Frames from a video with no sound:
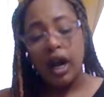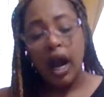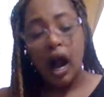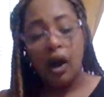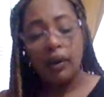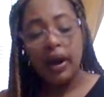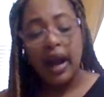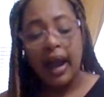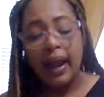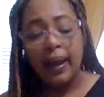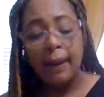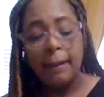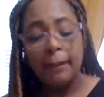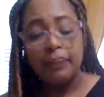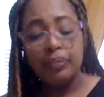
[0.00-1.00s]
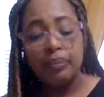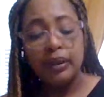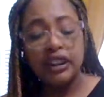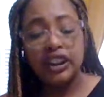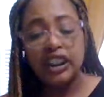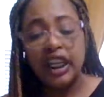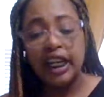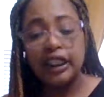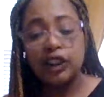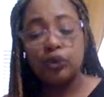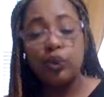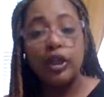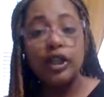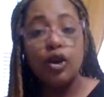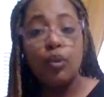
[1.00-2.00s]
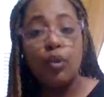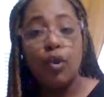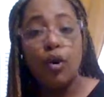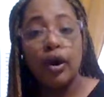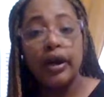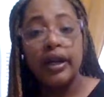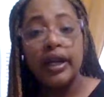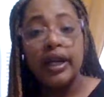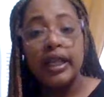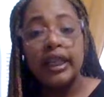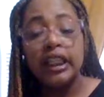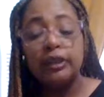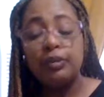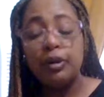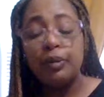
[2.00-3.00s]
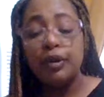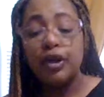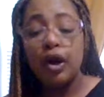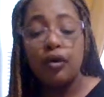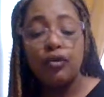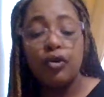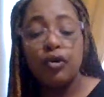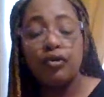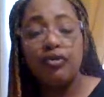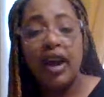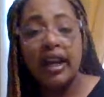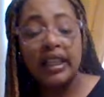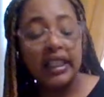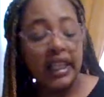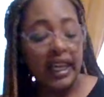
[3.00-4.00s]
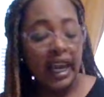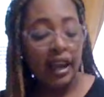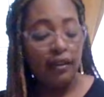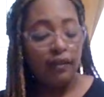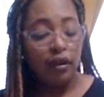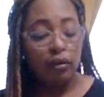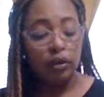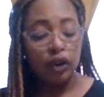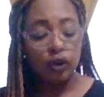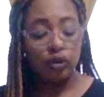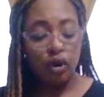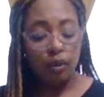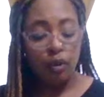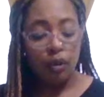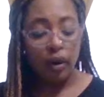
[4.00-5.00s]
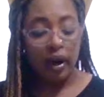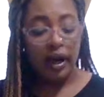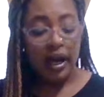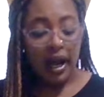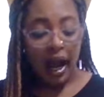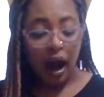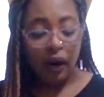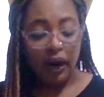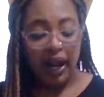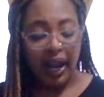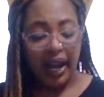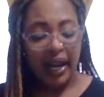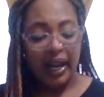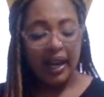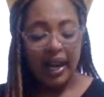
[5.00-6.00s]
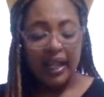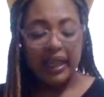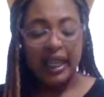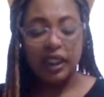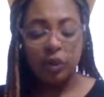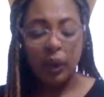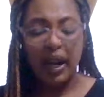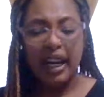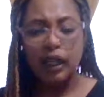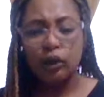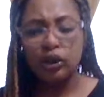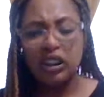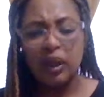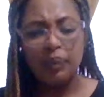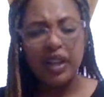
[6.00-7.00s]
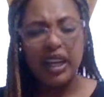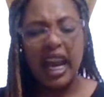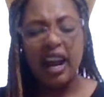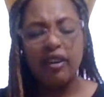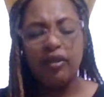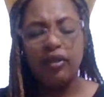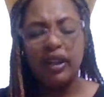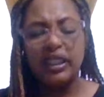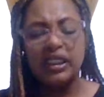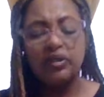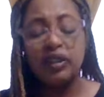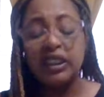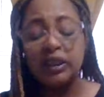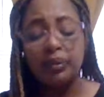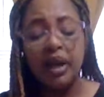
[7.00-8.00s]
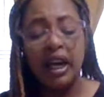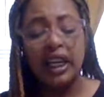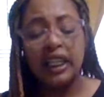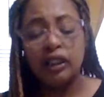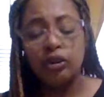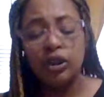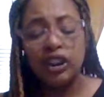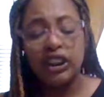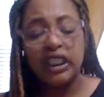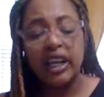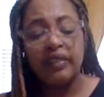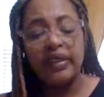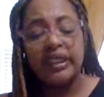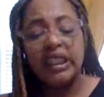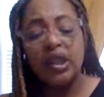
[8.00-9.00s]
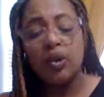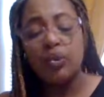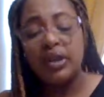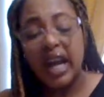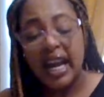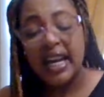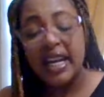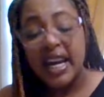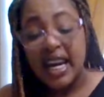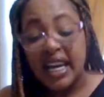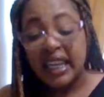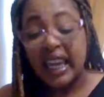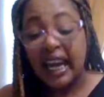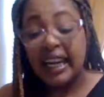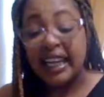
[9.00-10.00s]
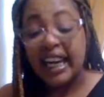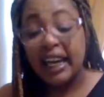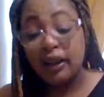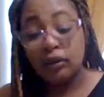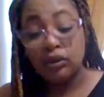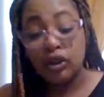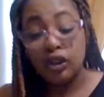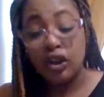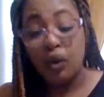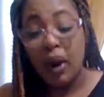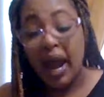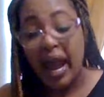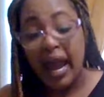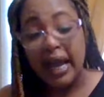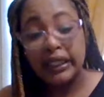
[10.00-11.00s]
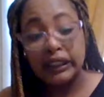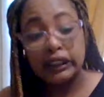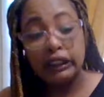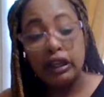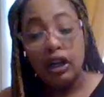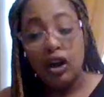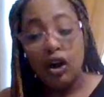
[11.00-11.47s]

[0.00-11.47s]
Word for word: okay? But shit ain't sweet no more. These people know for a fact that they can't fuck with you no more. Okay? That's why they do something every for some of y'all they do this shit every single day. Light candles on your ass and